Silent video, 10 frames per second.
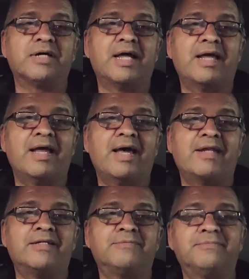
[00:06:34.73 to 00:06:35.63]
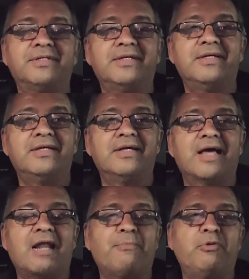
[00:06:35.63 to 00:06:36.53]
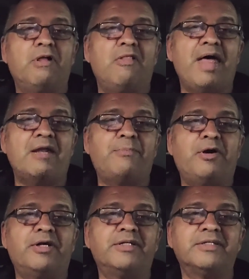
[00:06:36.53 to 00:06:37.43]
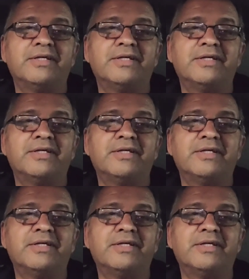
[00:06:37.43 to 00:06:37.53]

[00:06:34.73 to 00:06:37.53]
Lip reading: I gotta pull all that apart.